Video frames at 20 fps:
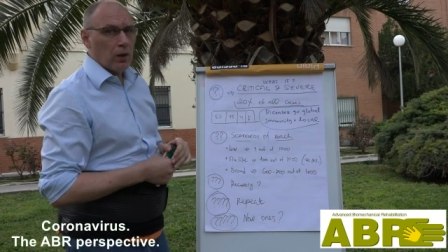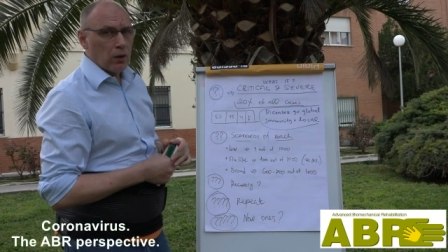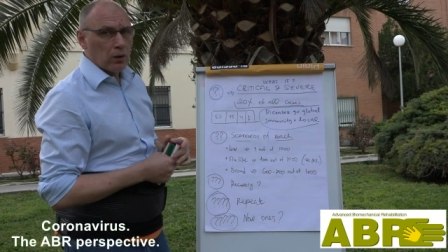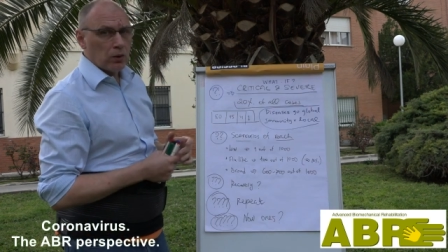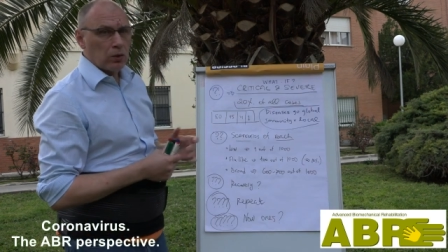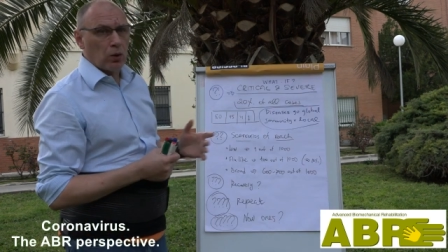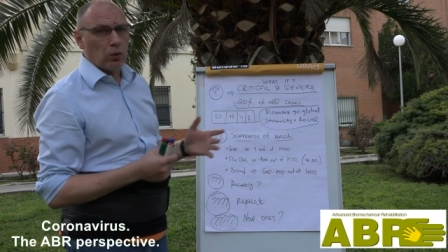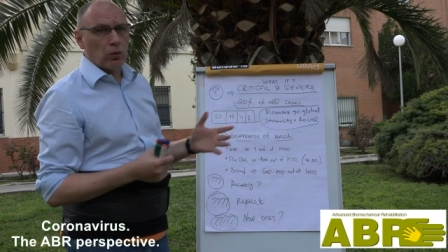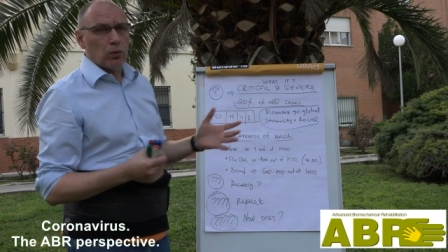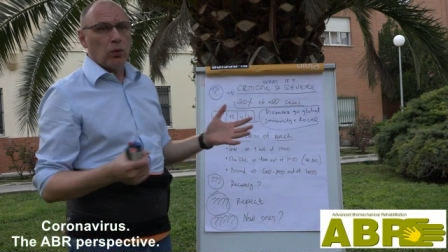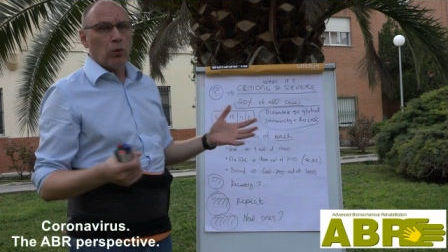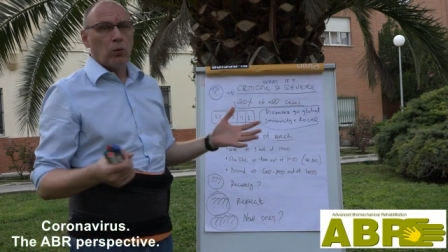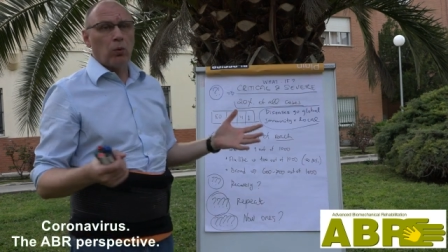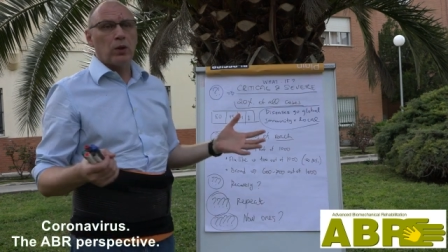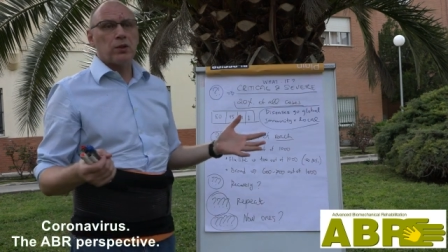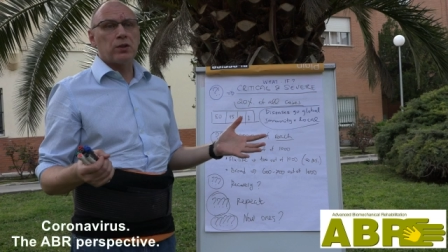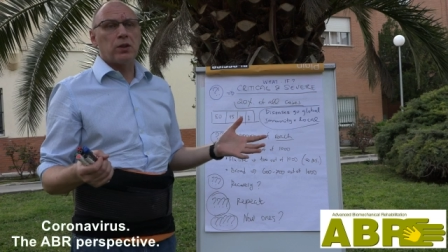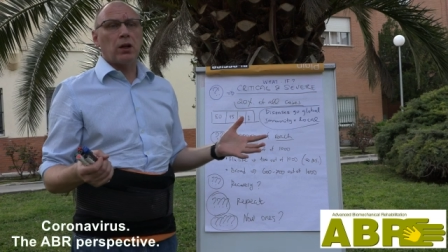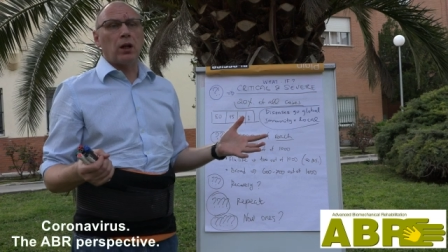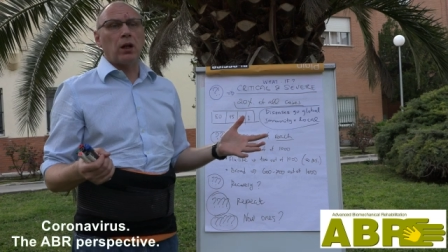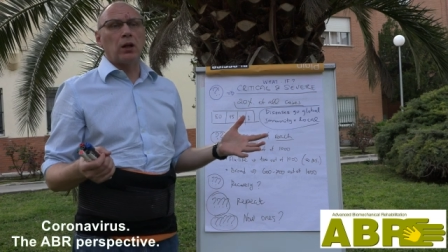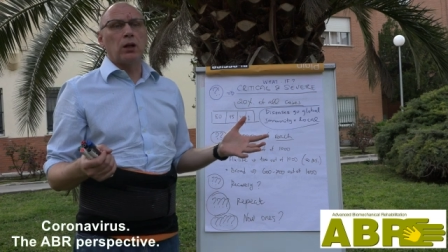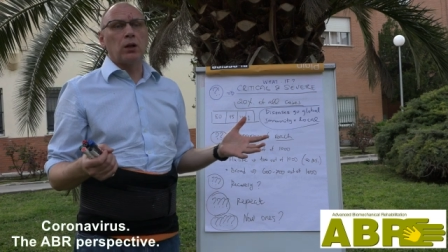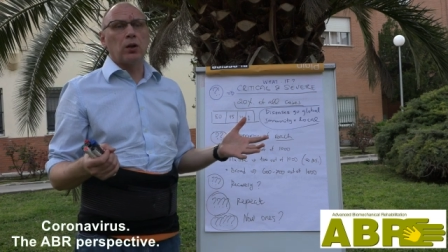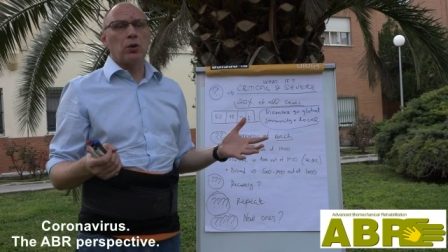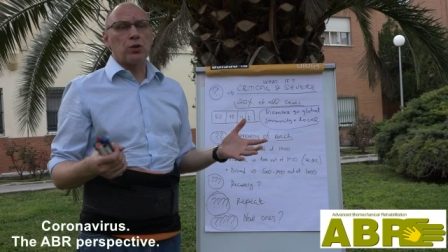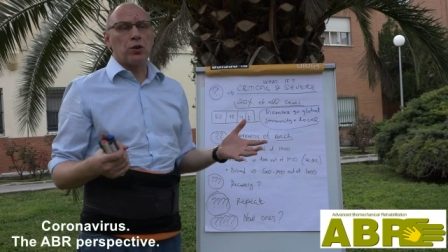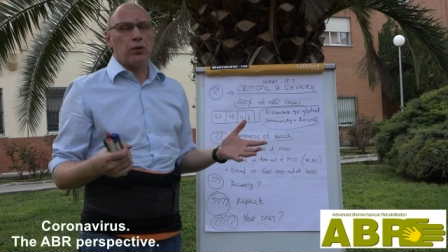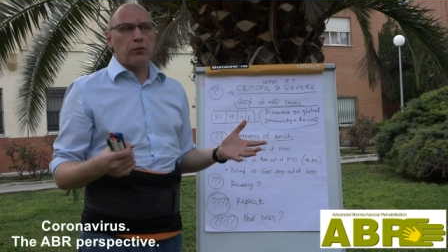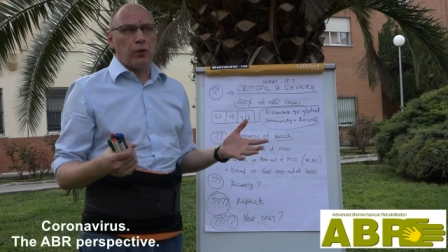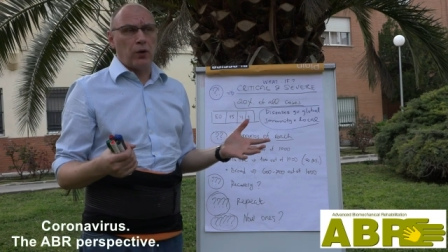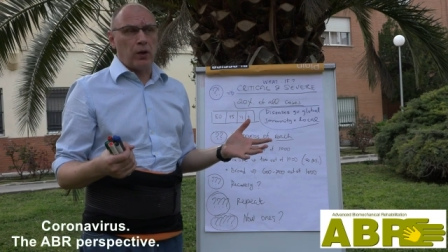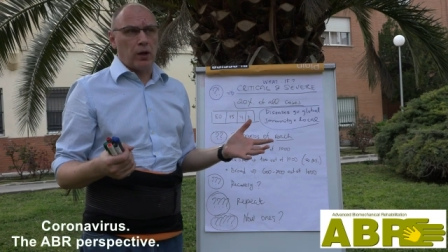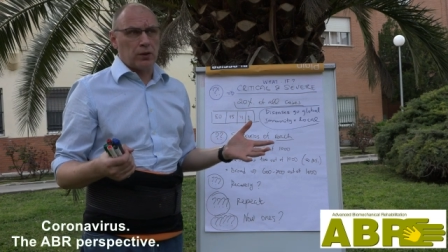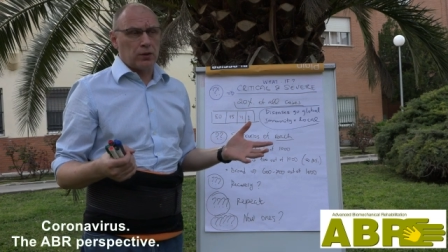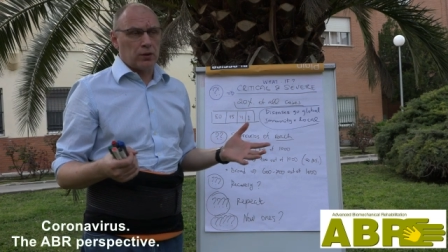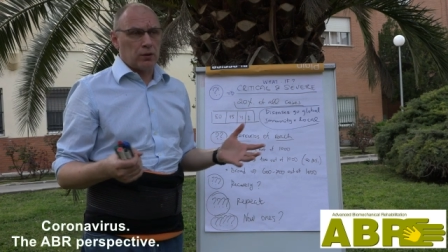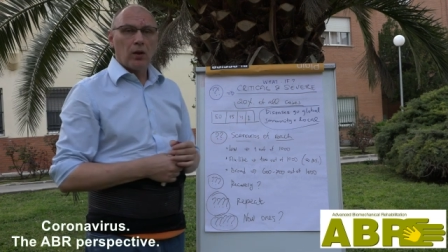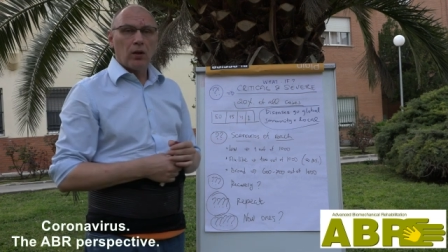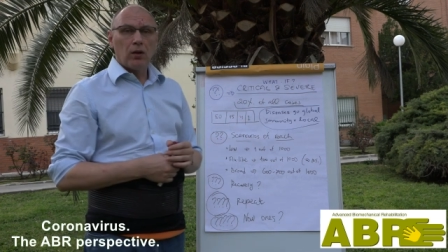So, what's the conclusion for
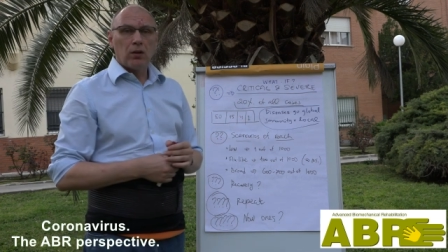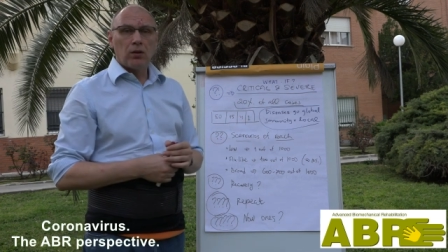us?